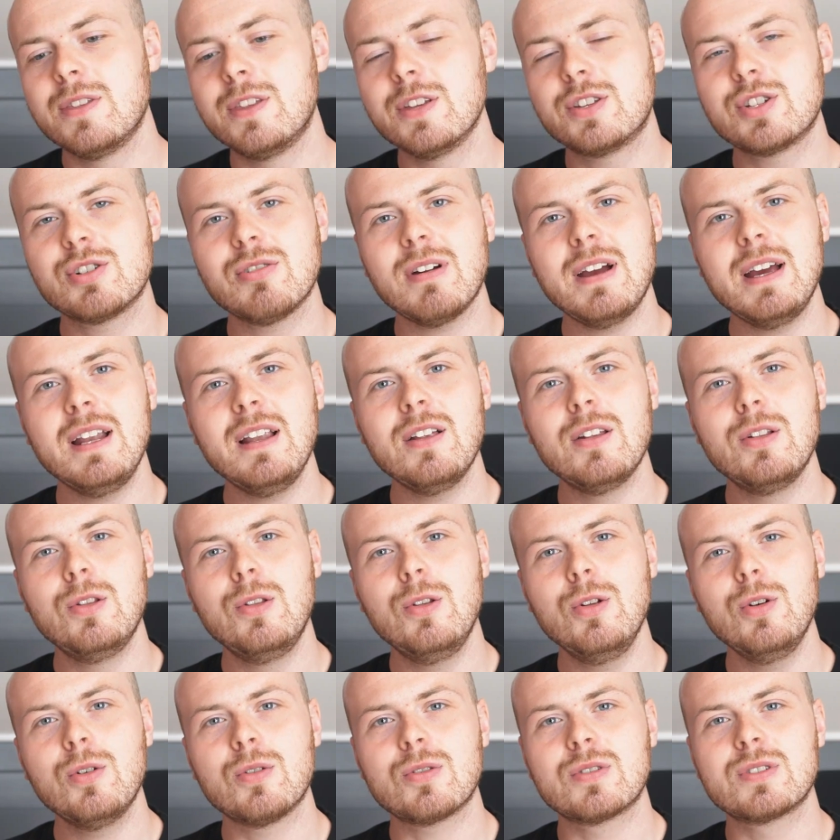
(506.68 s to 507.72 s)
The trailer
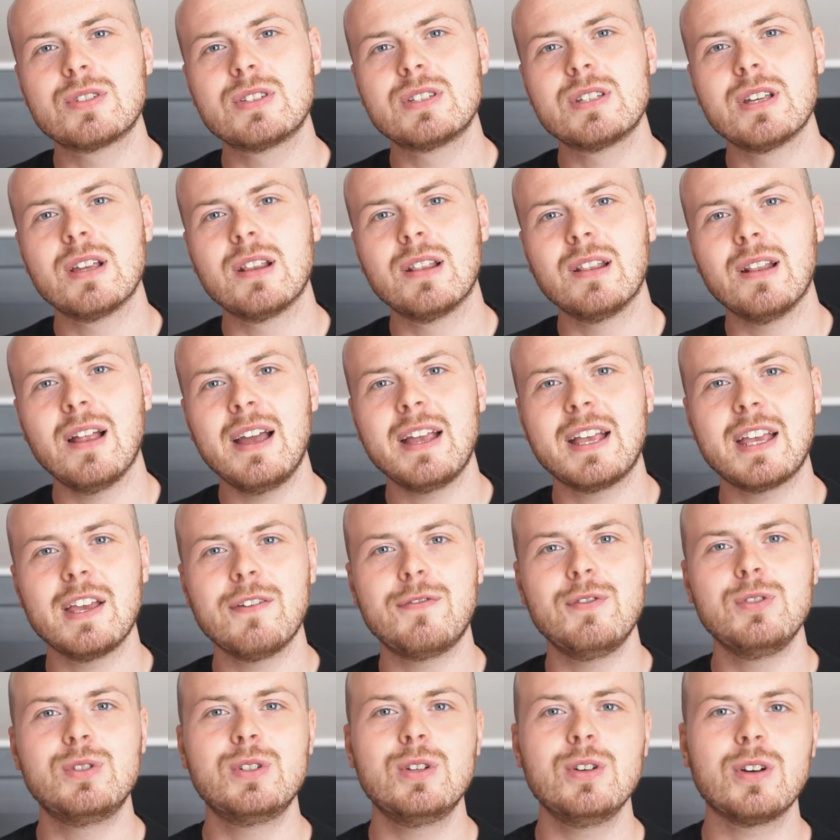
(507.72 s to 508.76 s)
looks like
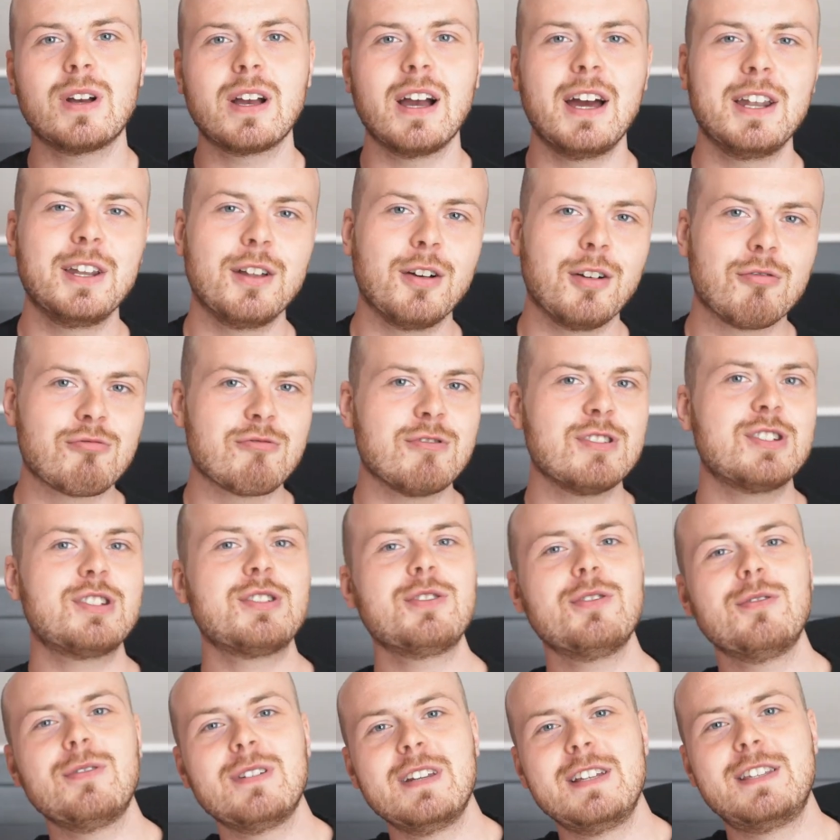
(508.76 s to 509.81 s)
if you took an
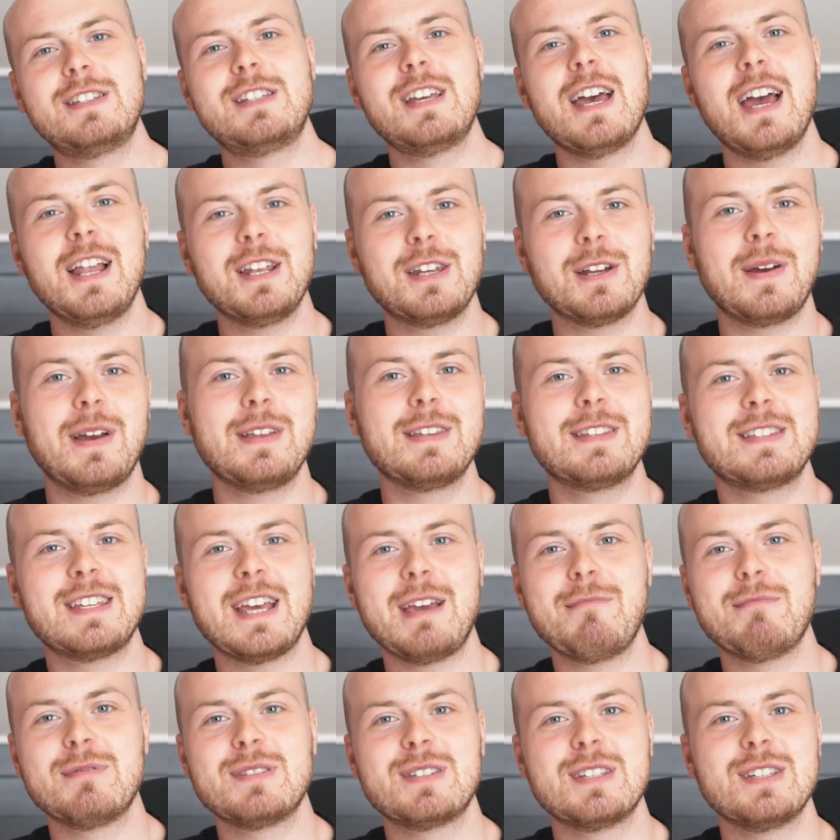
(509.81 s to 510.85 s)
original Nintendo
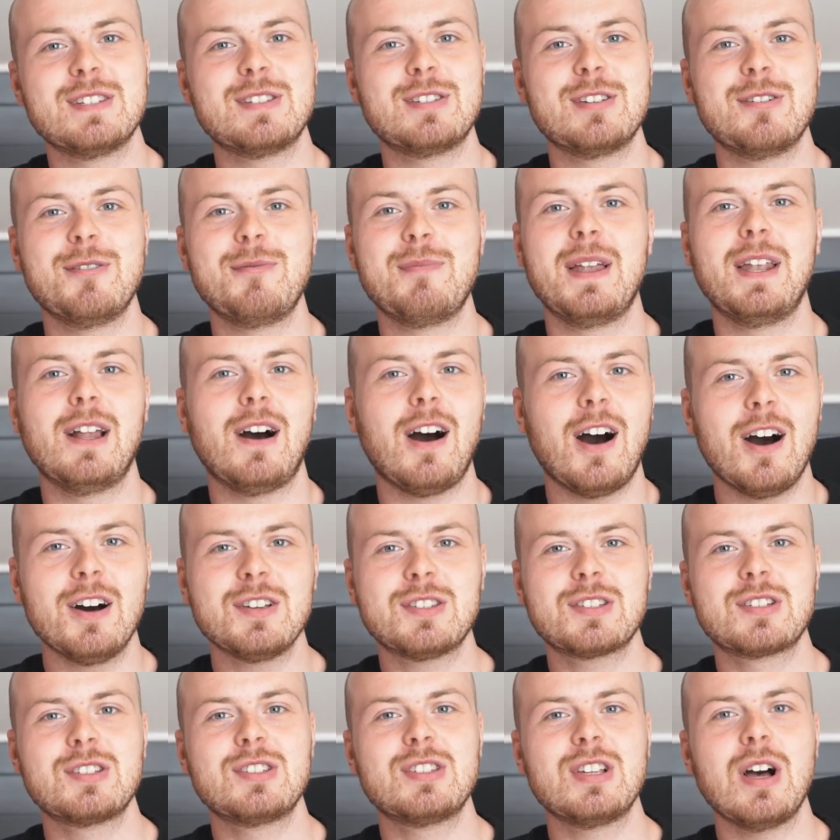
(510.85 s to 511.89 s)
Entertainment System and
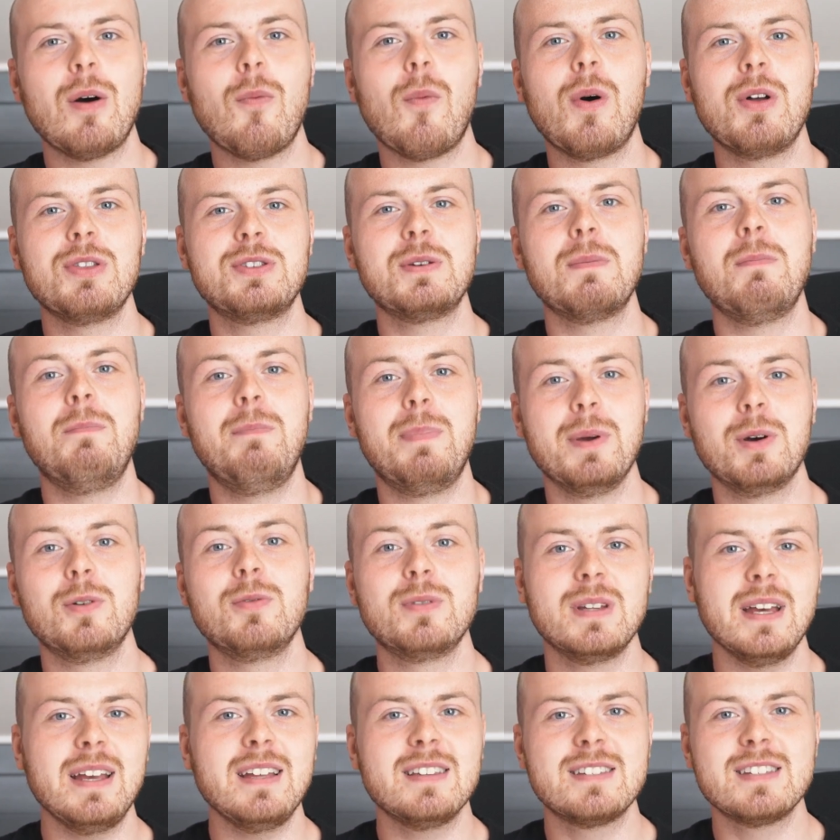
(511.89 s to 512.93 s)
asked someone to
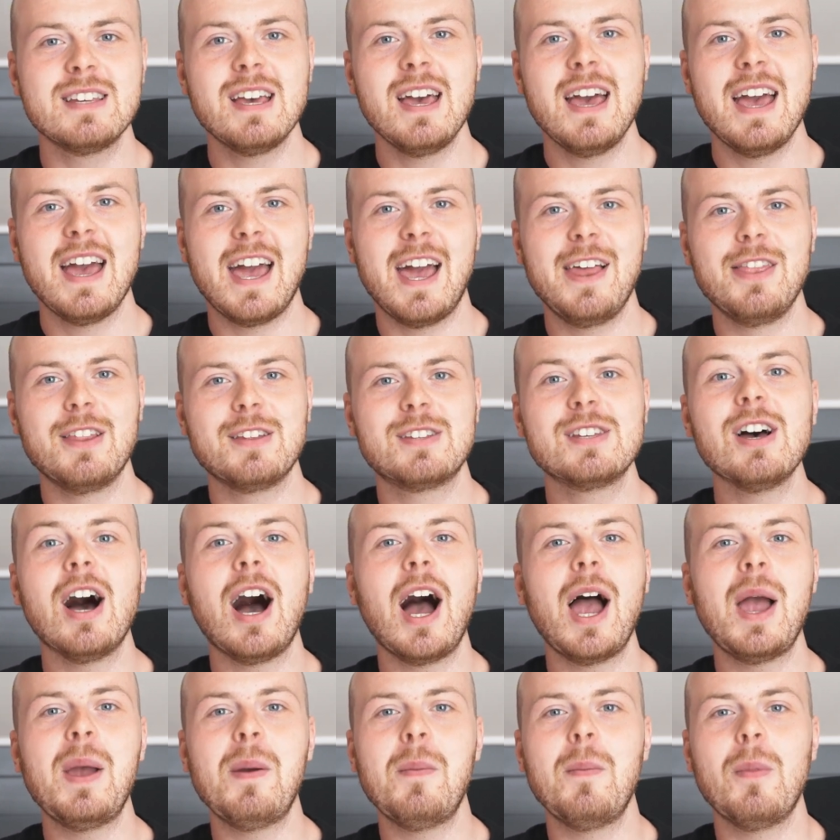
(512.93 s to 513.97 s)
build it in the
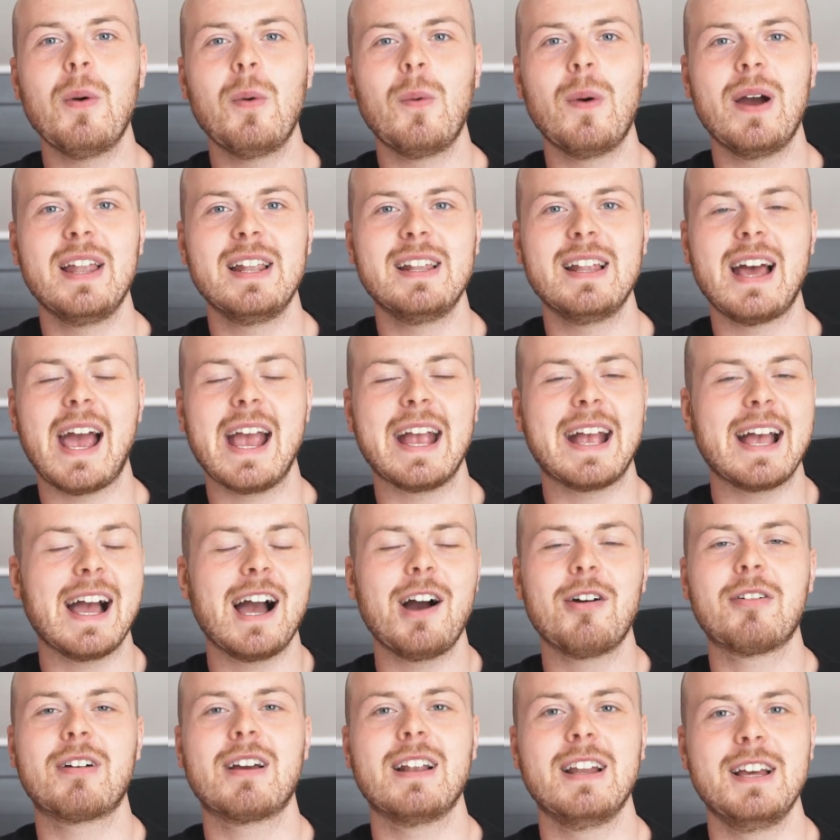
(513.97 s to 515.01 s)
time when a
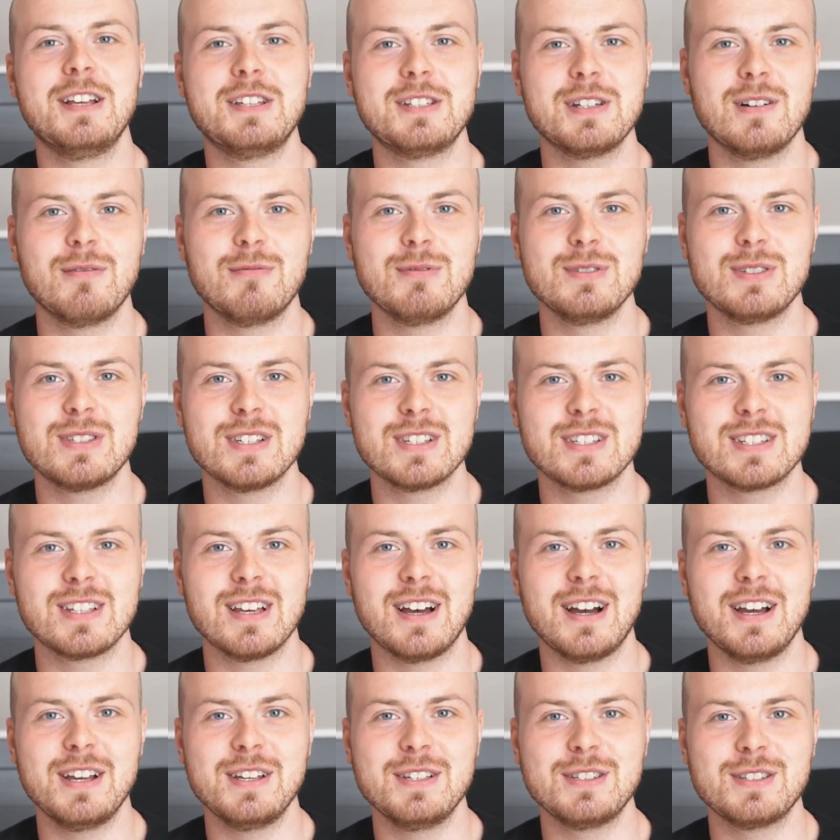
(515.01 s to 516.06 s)
calculator was the
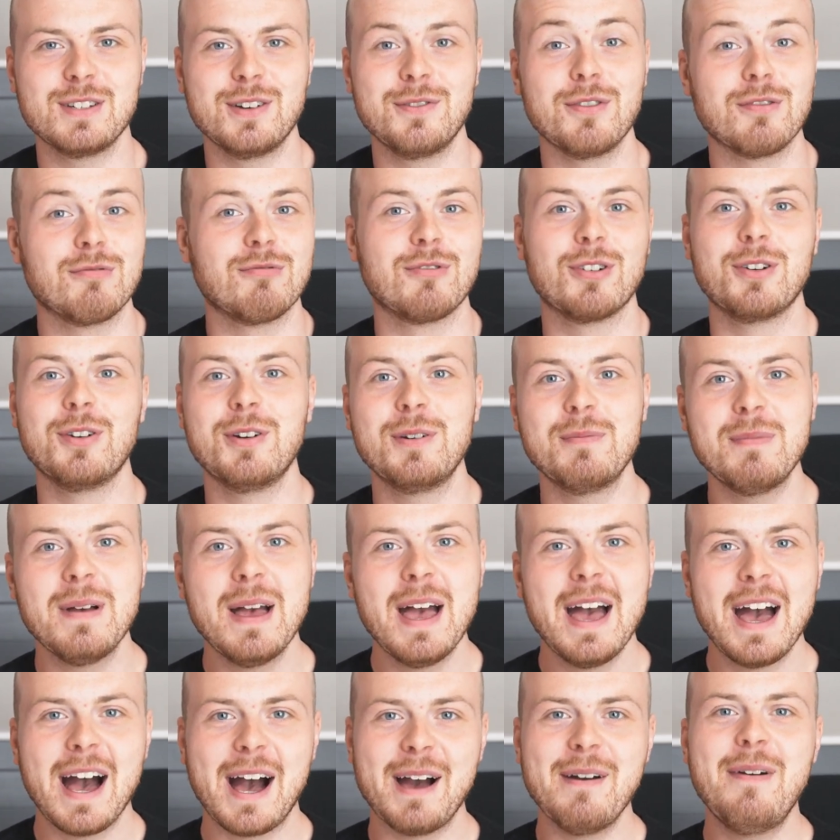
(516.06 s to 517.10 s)
size of a room.
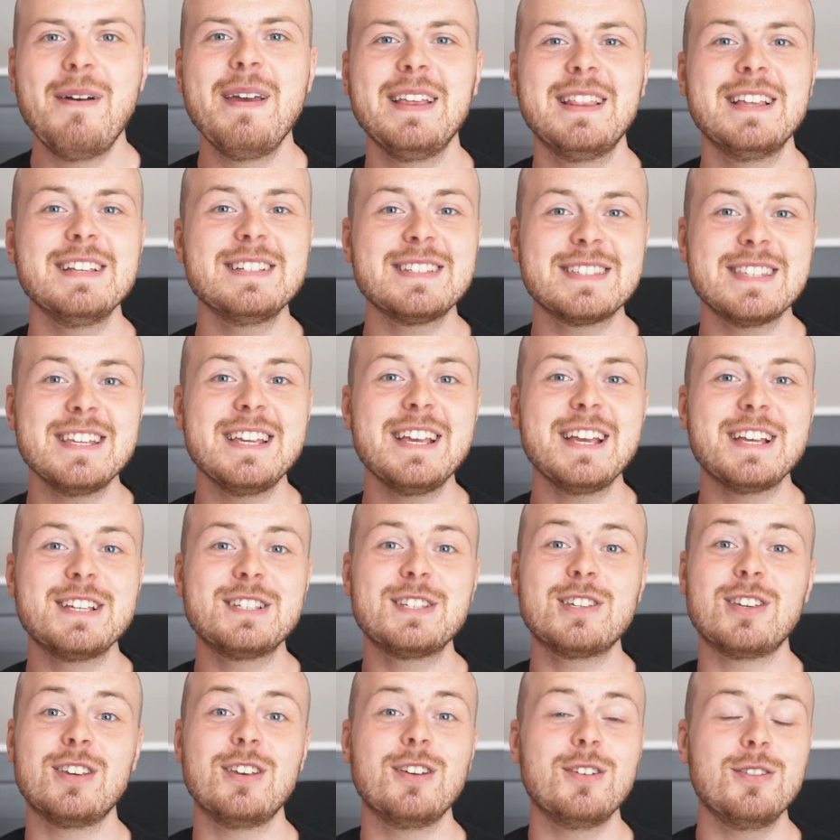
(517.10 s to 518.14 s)
I mean, this thing
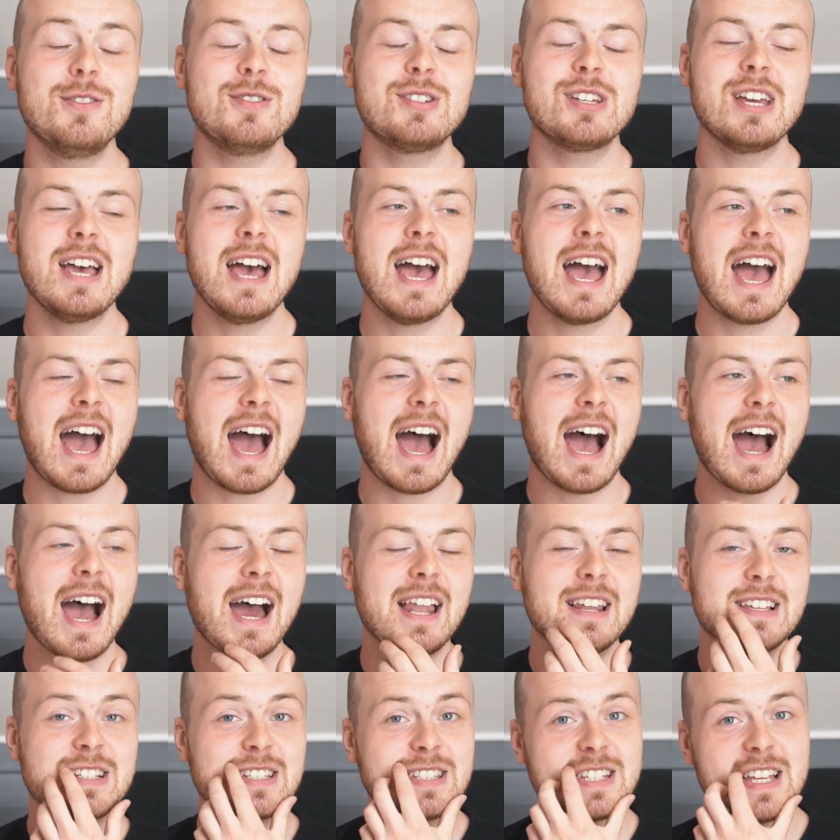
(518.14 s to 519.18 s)
is huge,
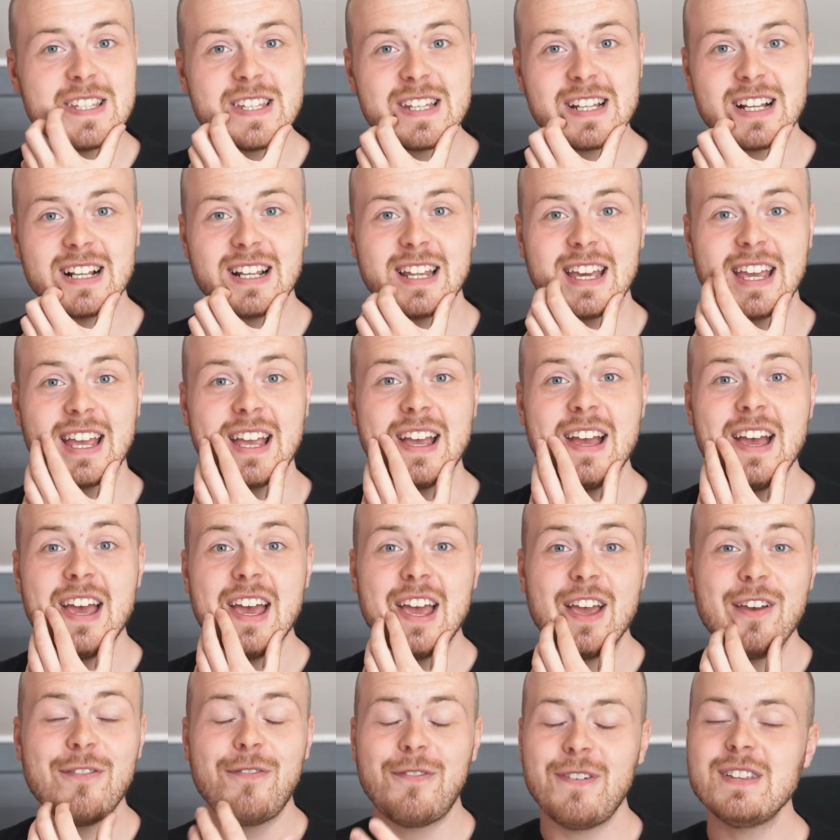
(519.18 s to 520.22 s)
and aesthetically,
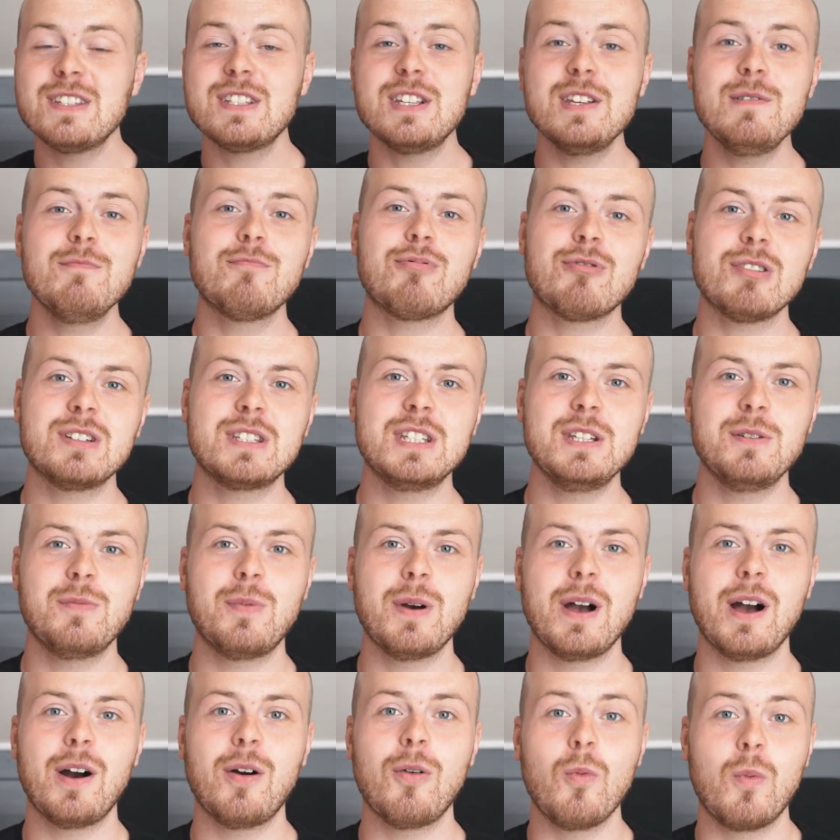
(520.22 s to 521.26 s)
it fits in pretty
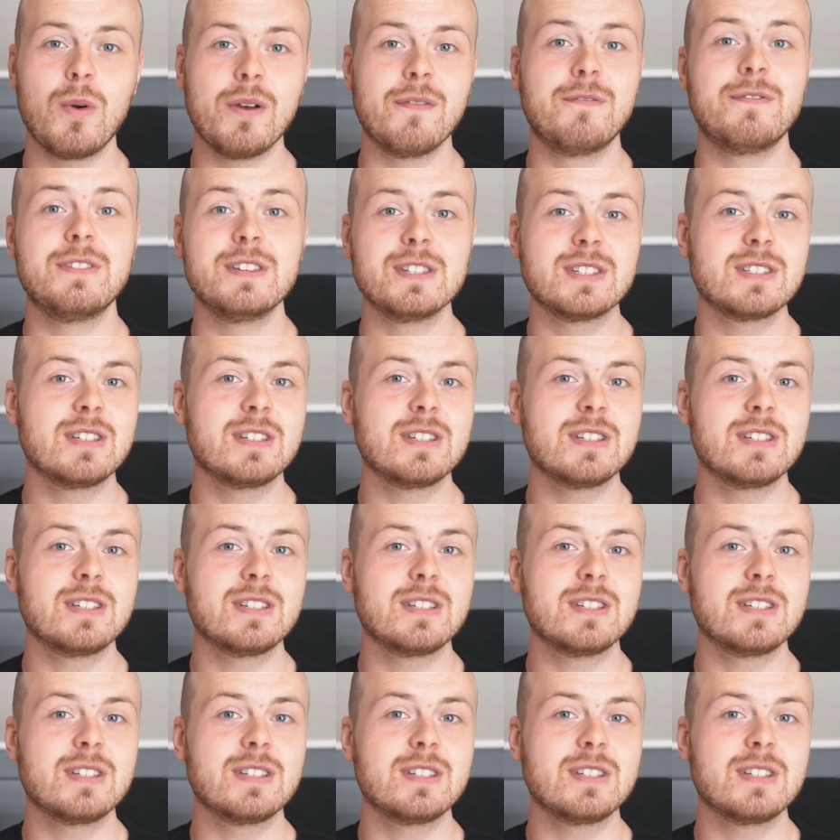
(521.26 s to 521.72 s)
well with the